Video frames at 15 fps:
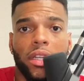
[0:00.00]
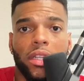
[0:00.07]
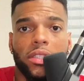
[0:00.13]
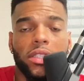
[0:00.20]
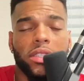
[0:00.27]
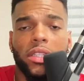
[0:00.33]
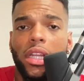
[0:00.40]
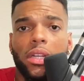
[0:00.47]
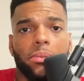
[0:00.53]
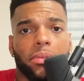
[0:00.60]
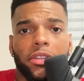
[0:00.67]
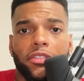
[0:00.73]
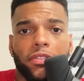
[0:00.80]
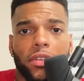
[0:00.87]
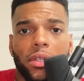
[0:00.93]
Just let them
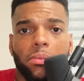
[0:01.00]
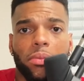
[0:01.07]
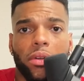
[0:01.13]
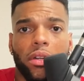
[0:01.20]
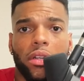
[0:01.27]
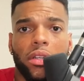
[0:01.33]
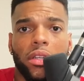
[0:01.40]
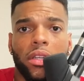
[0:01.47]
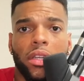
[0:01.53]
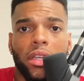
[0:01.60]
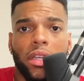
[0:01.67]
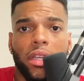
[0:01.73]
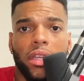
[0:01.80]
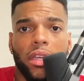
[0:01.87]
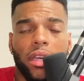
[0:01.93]
be free, bro.
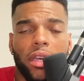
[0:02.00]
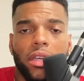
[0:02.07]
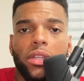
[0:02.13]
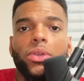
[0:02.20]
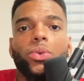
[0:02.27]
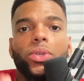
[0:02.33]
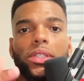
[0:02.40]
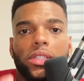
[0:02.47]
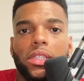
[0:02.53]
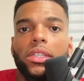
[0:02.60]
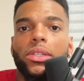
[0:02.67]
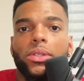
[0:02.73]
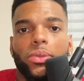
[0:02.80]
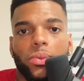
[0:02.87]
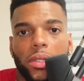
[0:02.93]
And you
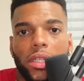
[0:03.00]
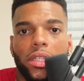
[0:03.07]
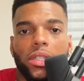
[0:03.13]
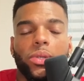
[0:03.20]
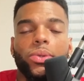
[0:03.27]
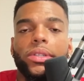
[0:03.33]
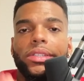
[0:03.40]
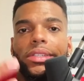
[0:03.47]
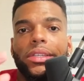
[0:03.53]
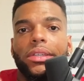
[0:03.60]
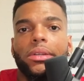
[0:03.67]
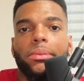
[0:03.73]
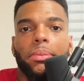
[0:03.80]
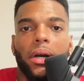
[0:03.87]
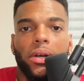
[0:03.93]
continue to win. You continue
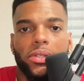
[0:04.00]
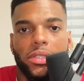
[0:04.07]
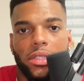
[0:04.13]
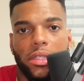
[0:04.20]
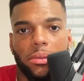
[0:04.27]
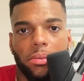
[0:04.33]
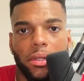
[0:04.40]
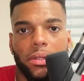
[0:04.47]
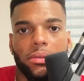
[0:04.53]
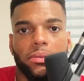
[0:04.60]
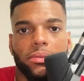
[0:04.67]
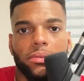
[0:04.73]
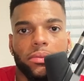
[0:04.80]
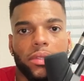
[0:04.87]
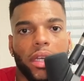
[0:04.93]
to boss up, bro.
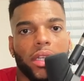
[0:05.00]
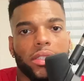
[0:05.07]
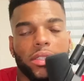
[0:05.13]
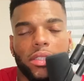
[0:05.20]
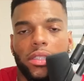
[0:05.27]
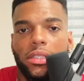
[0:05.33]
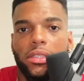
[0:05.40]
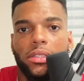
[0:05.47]
That's it.